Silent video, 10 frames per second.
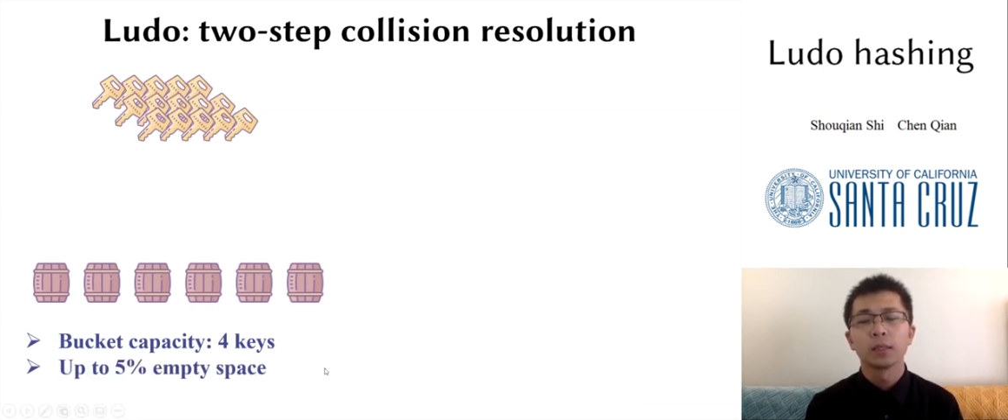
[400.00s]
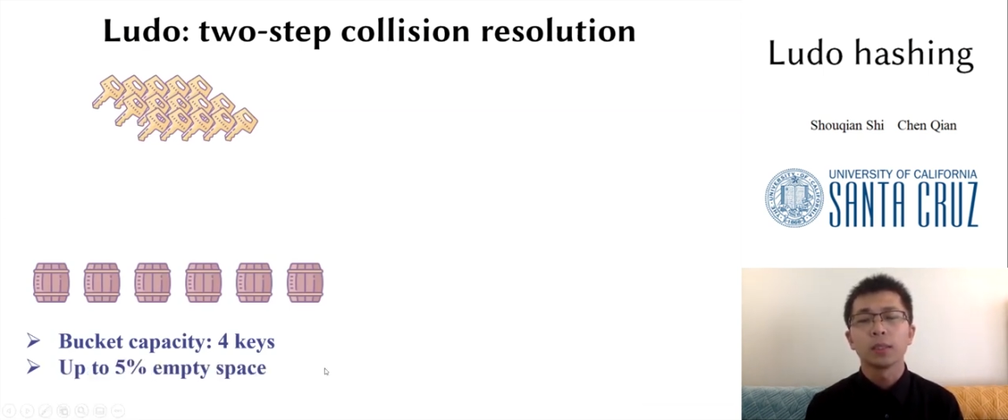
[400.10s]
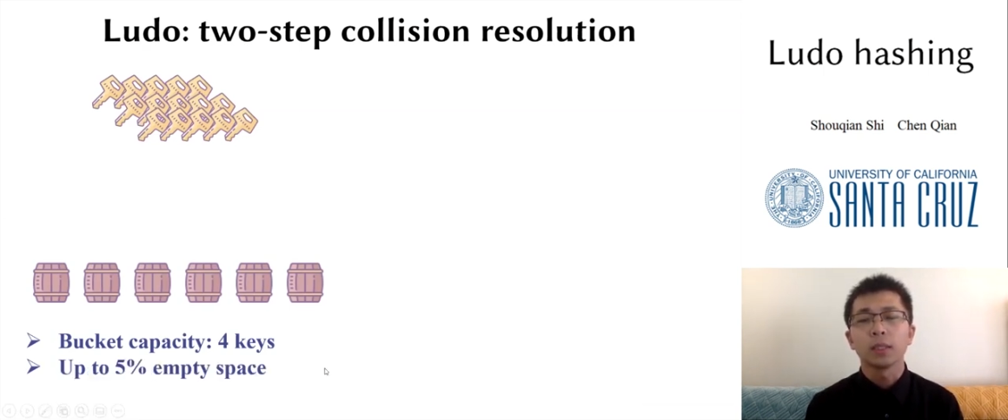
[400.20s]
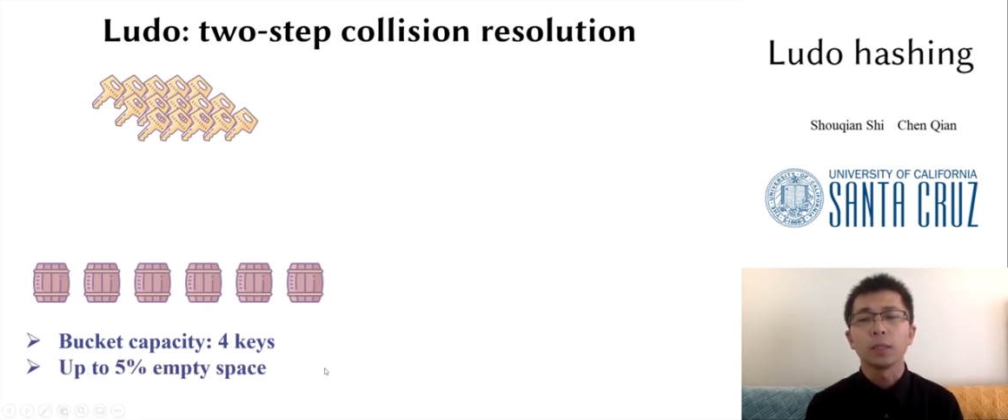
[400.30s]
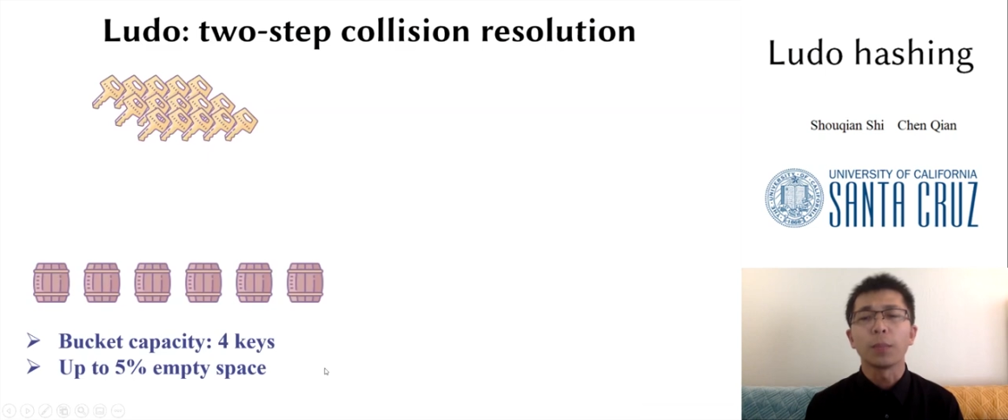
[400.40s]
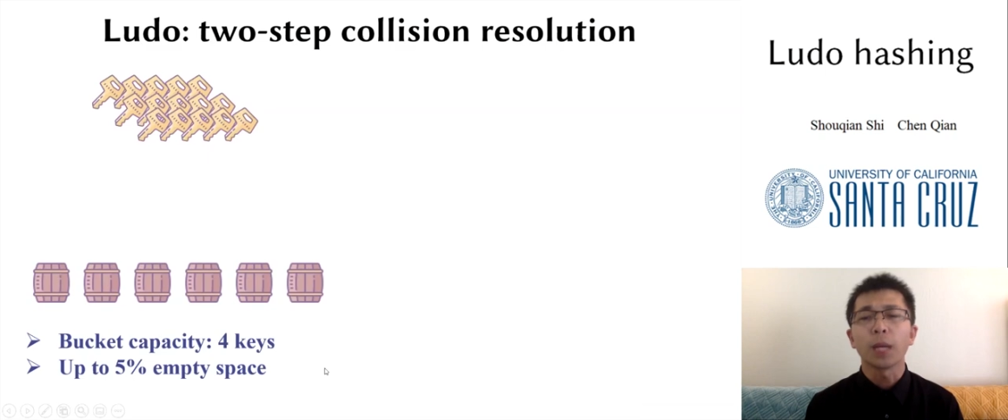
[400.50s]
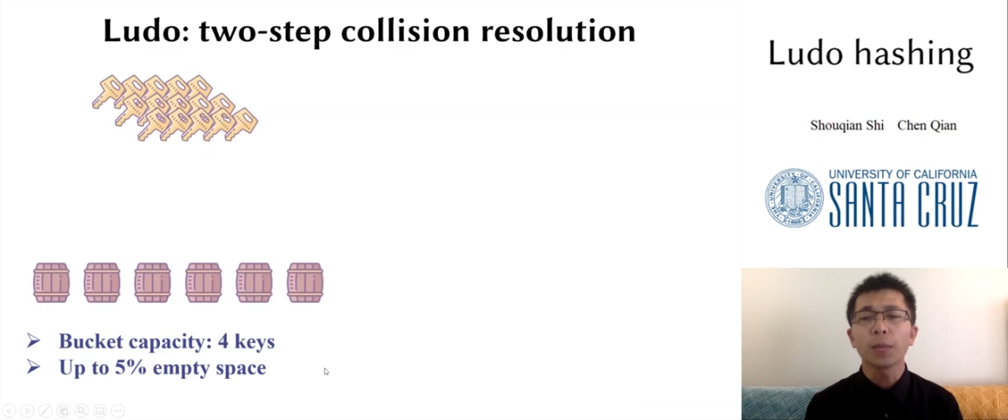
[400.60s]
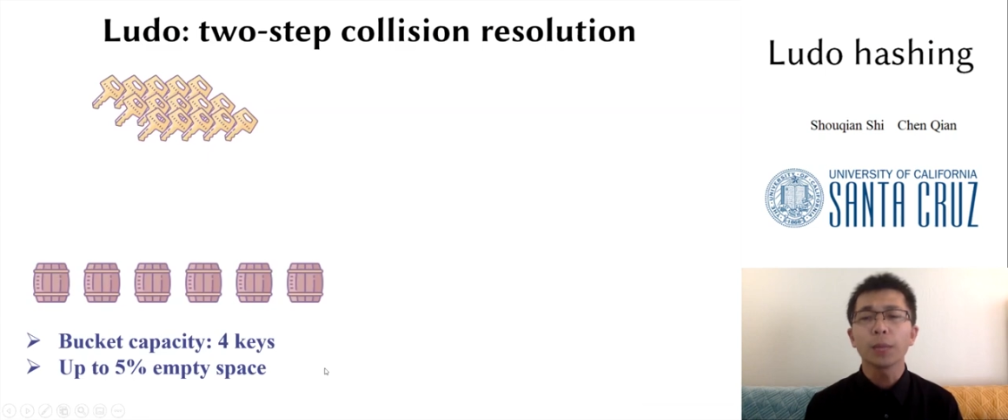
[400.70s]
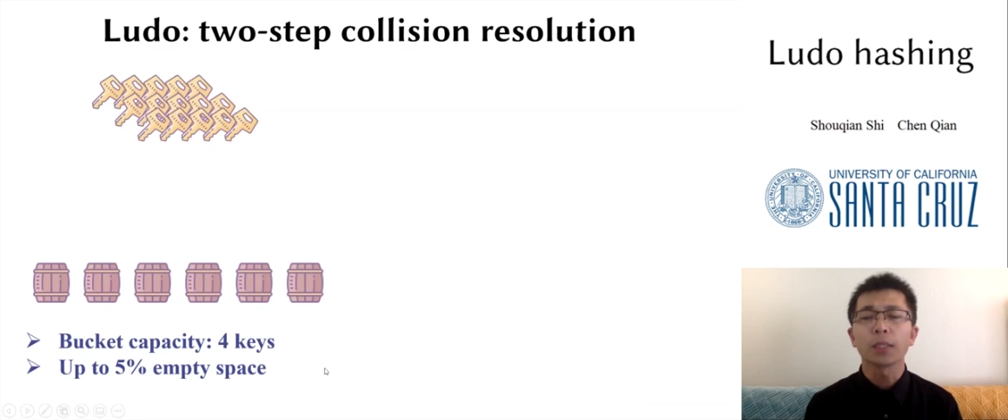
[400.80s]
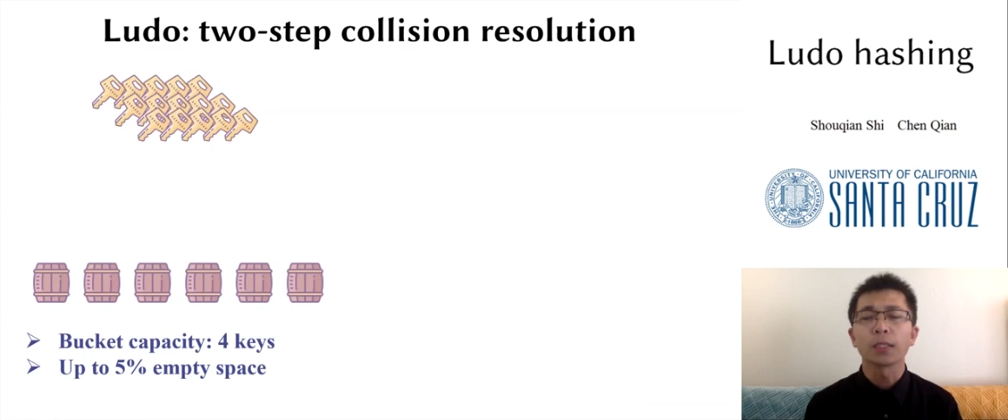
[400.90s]
A
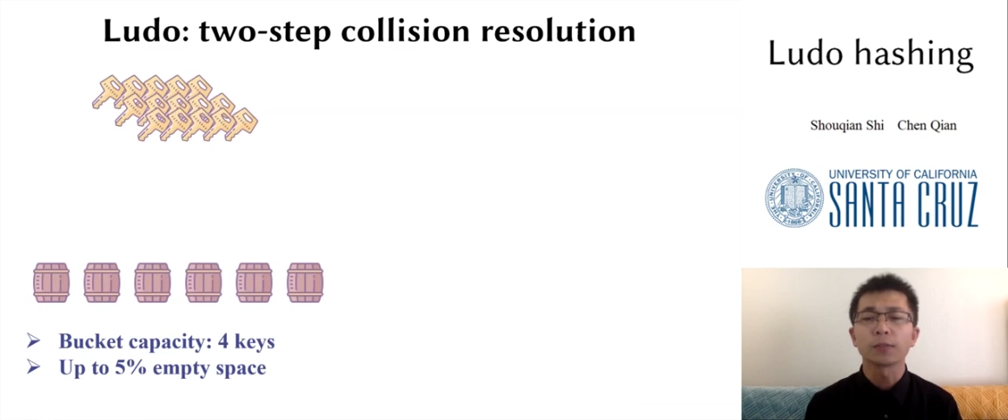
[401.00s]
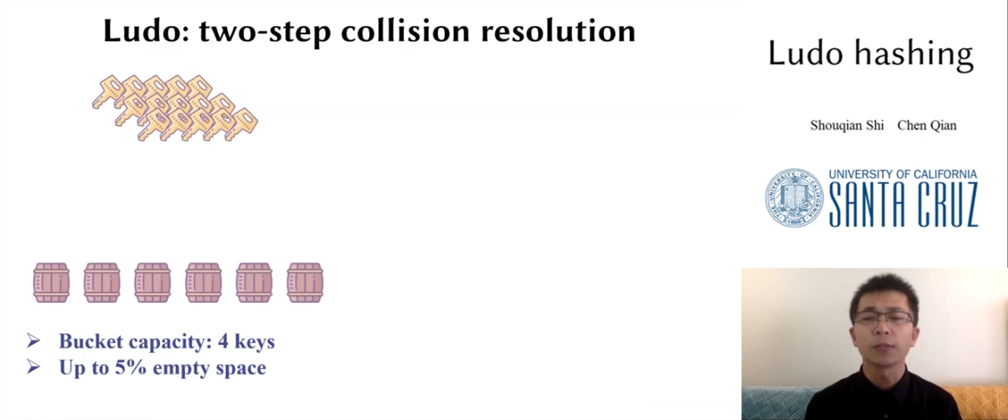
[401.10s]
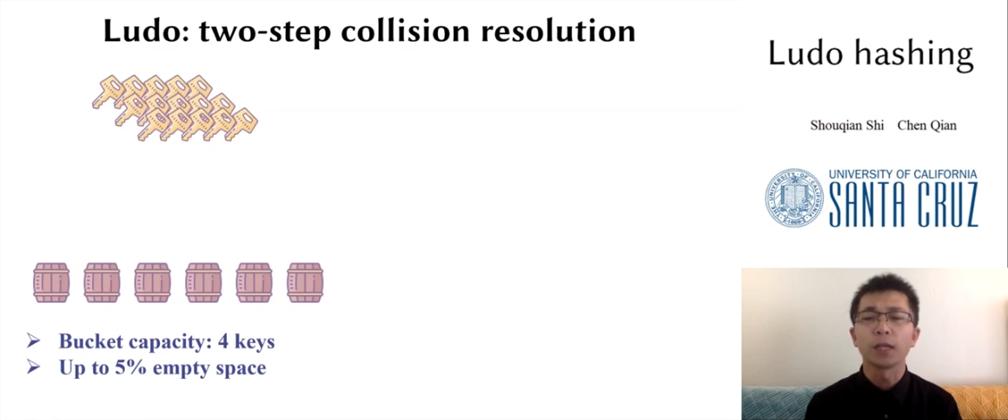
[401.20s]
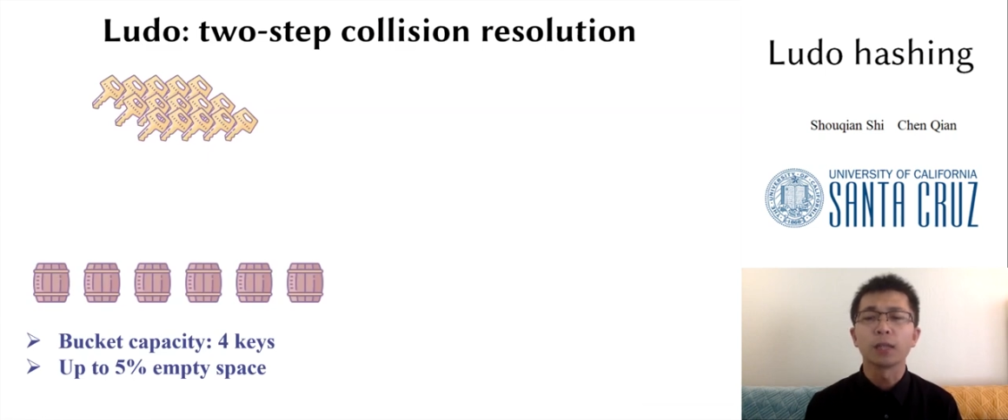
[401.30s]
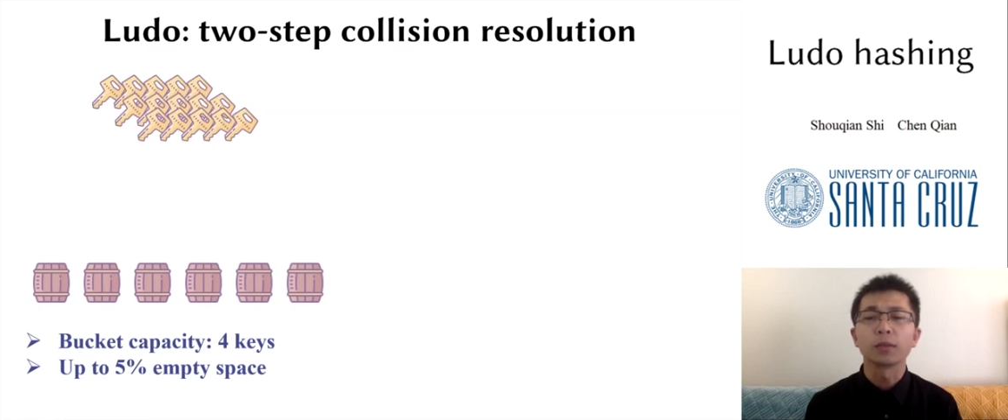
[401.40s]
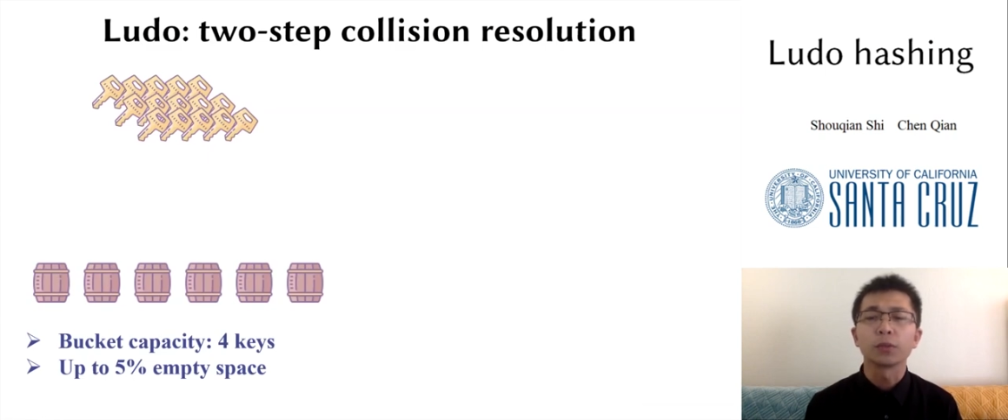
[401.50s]
mapping is found